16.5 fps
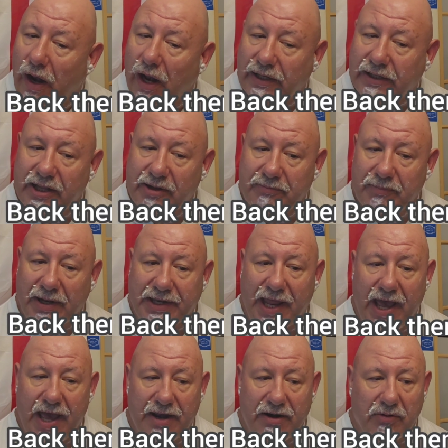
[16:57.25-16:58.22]
And I'd give my
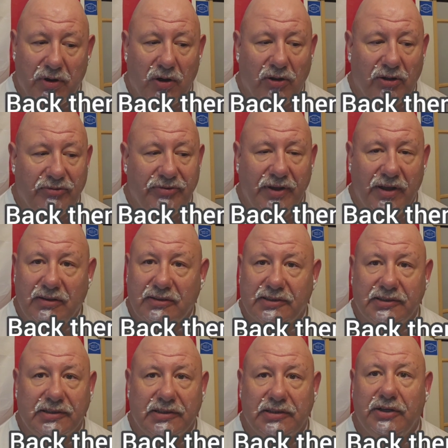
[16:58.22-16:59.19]
dad a roll of film.
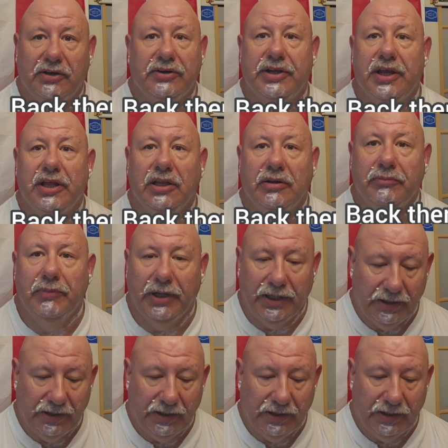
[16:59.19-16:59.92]
He says, "You're killing